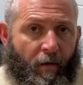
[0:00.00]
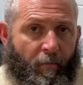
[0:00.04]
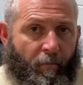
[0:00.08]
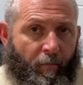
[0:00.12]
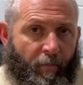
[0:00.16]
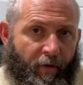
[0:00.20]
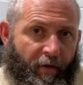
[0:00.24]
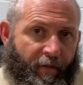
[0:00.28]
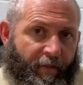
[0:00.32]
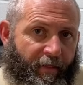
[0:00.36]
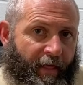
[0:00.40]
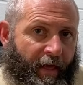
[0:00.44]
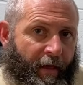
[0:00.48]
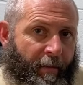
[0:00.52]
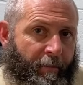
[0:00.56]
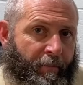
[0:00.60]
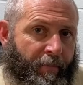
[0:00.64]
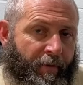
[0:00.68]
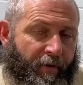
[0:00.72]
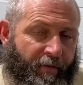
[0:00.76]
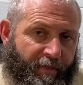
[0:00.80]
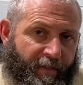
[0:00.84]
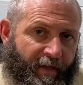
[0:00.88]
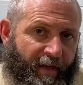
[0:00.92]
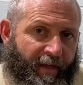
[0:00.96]
but they
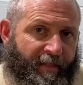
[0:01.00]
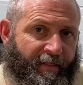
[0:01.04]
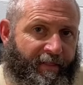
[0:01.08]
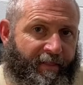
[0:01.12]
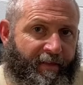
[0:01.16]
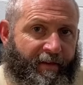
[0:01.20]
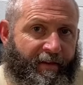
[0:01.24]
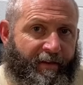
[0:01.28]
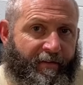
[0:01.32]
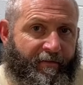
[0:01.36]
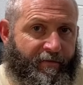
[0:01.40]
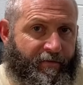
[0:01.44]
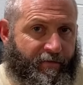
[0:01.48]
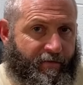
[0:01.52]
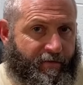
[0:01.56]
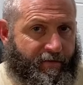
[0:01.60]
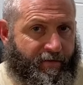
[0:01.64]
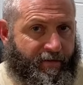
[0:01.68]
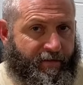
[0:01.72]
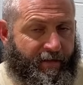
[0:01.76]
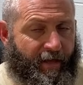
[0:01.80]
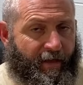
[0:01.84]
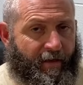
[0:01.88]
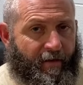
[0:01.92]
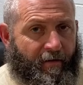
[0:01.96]
put that thing for
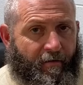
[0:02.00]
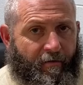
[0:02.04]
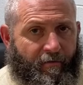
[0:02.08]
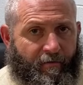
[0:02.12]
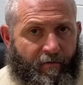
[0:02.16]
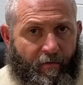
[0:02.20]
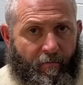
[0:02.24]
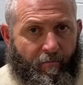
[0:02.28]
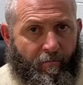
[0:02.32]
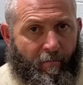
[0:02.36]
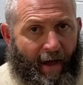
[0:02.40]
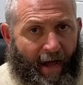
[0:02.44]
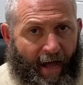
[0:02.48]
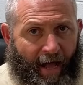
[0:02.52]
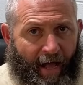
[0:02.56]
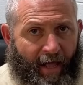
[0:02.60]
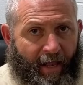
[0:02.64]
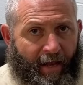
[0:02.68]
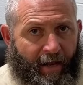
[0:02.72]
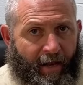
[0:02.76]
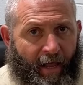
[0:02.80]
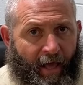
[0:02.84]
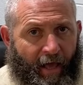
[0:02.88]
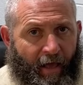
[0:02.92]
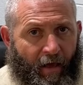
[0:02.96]
sale for buy
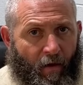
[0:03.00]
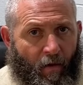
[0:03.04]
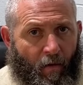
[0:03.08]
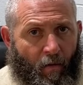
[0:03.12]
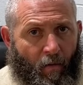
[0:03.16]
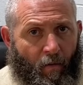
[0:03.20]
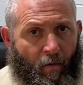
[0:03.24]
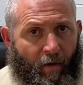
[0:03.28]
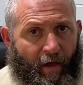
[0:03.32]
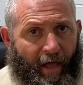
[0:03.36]
it now,